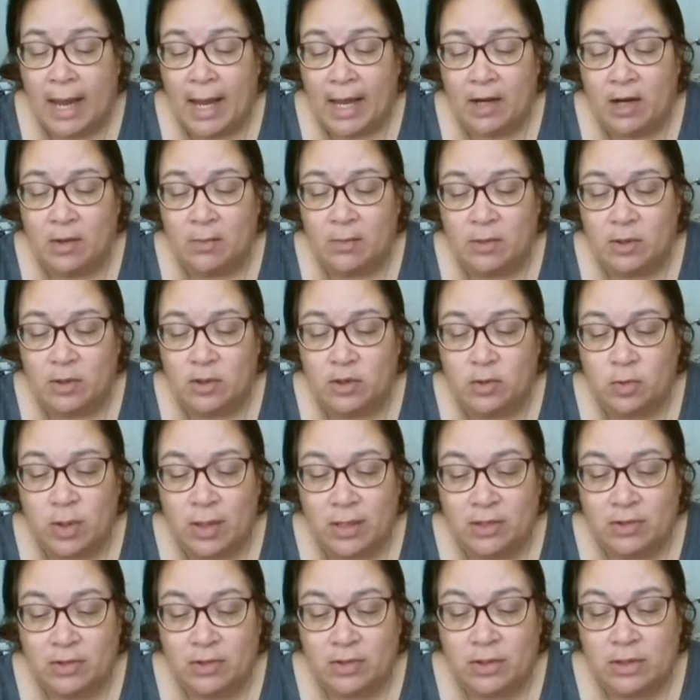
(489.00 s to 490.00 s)
And number two,
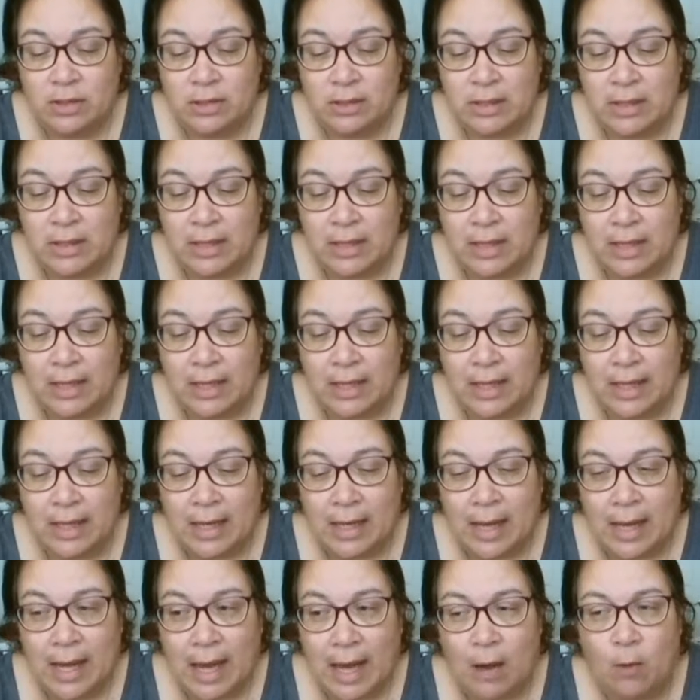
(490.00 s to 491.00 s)

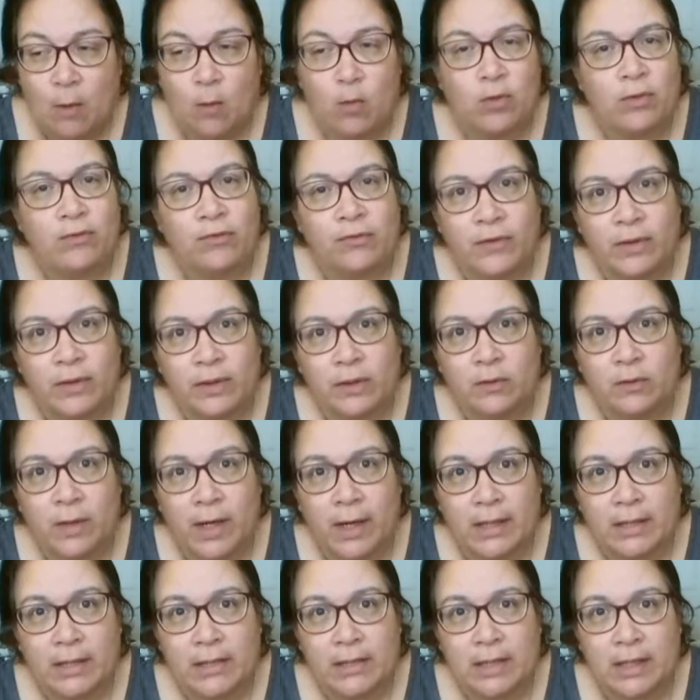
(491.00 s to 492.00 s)
I wouldn't feel
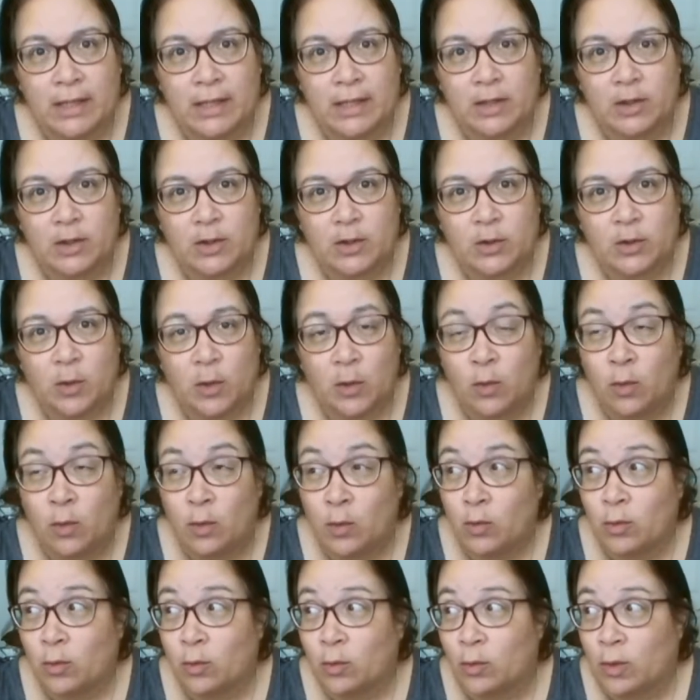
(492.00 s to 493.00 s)
right telling you,
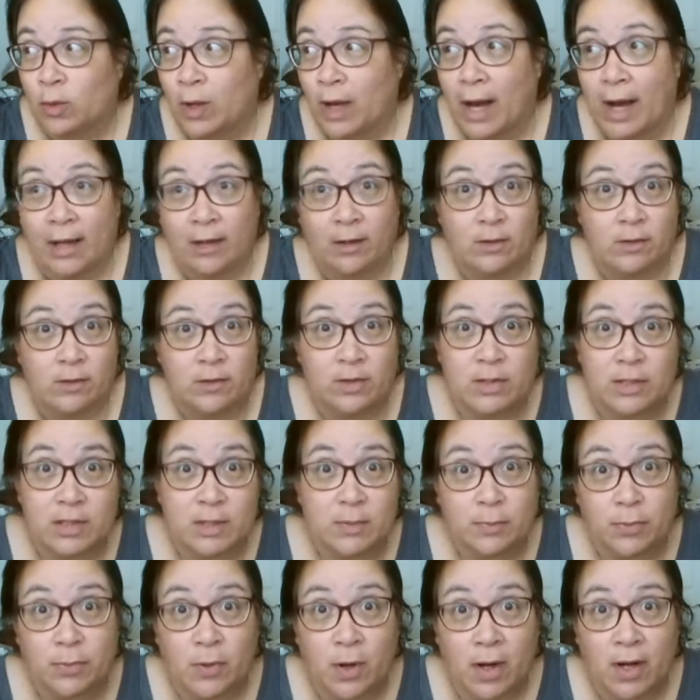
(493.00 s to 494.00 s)
oh, I use
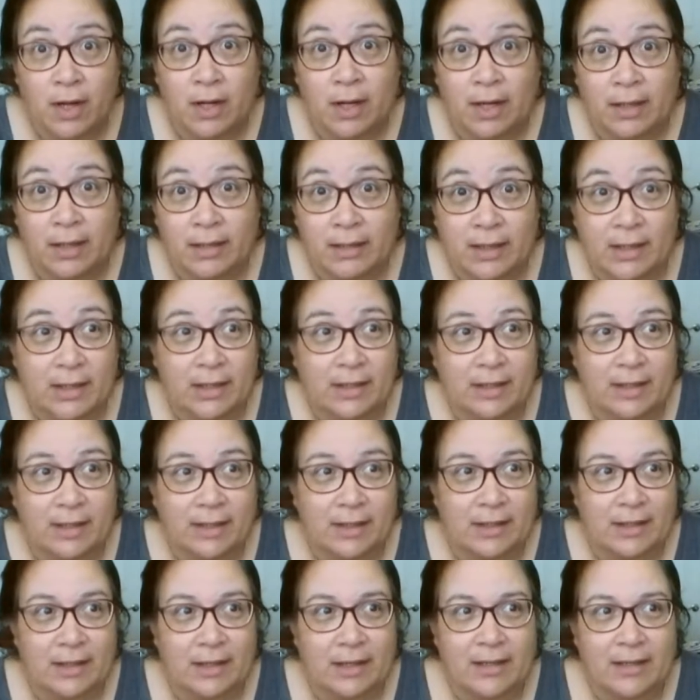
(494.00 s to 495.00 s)
this product and
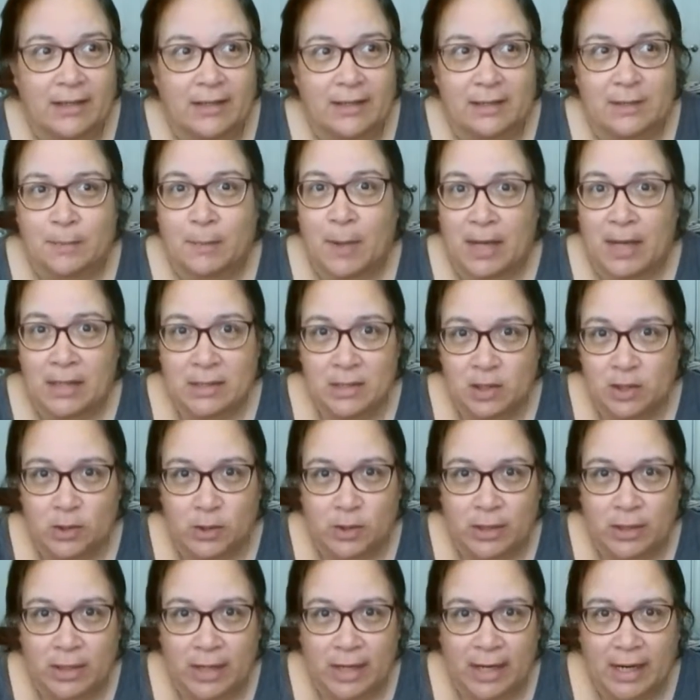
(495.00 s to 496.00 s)
it's
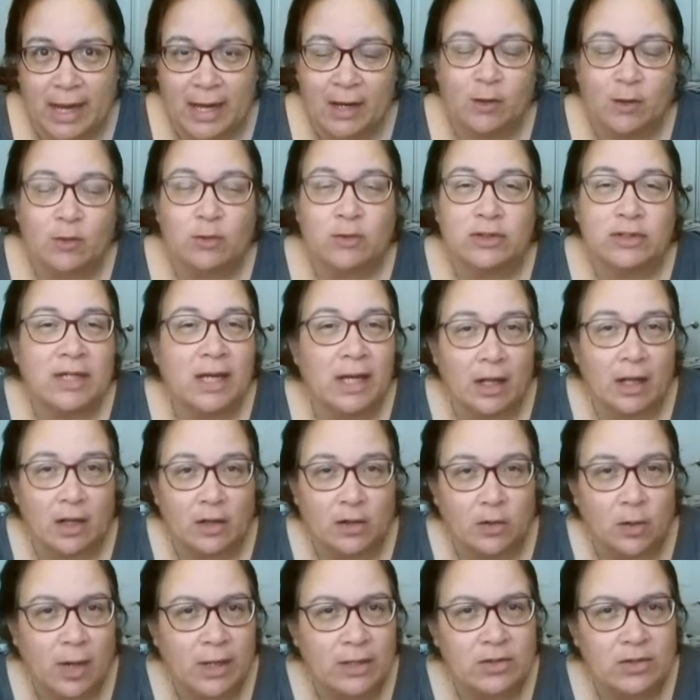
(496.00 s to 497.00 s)
sponsored and I don't tell you.